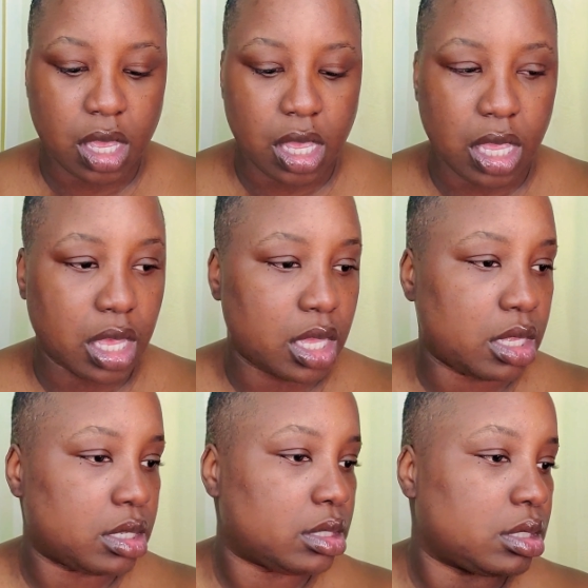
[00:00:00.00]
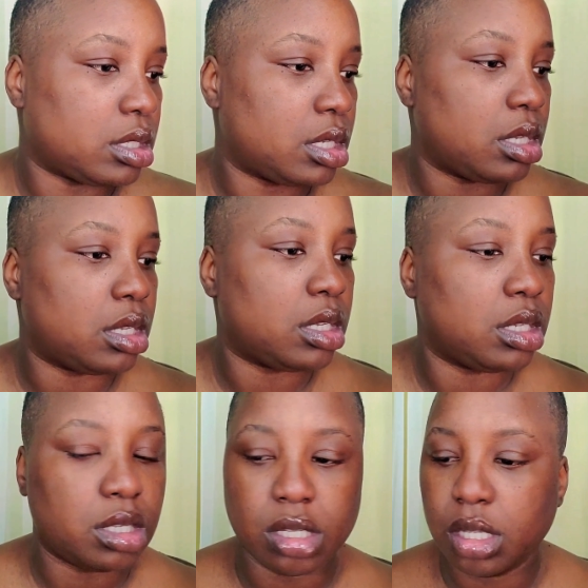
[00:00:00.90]
and
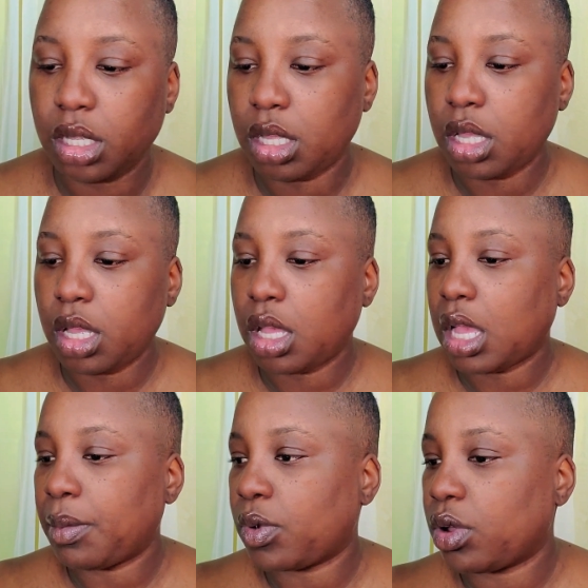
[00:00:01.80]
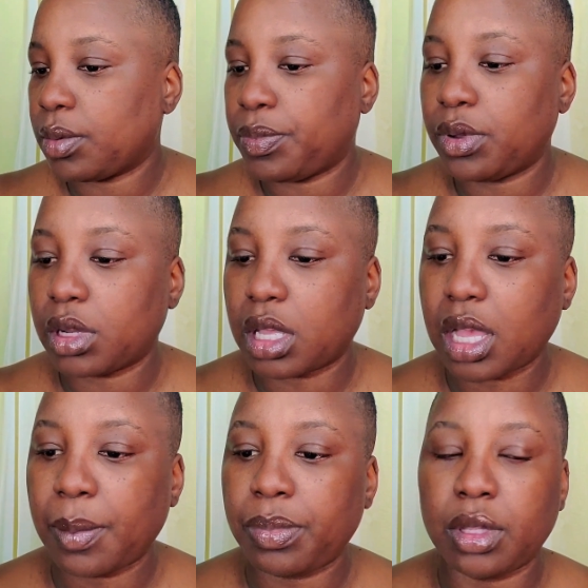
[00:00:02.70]
I'm going to put a
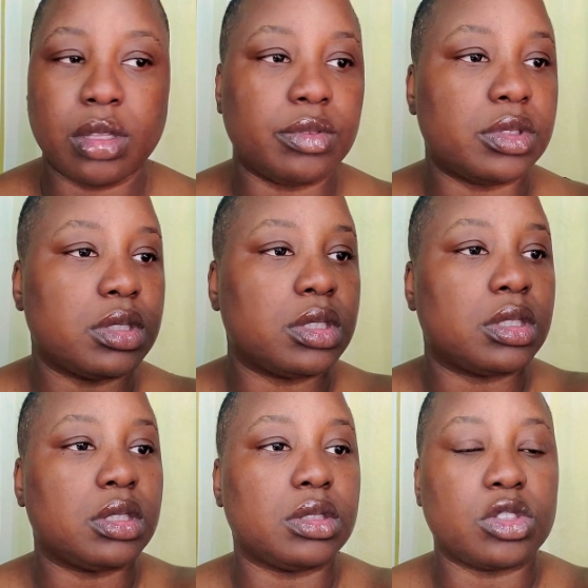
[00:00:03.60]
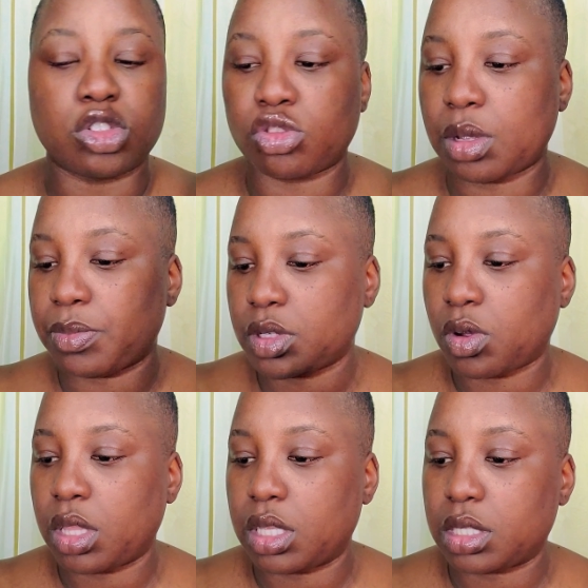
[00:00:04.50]
couple of strips
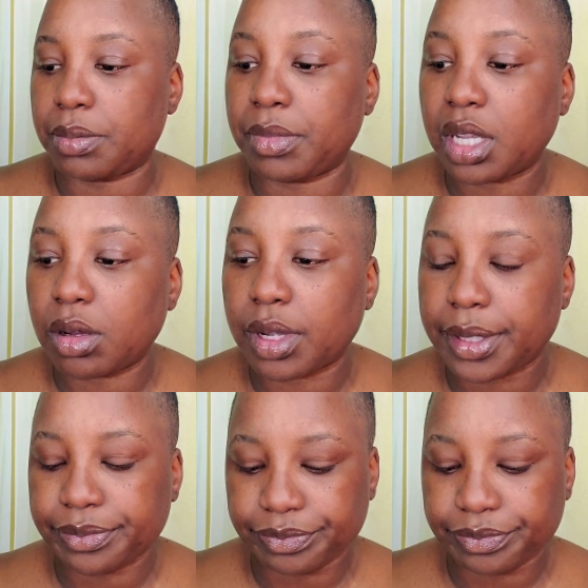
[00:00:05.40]
on this mirror.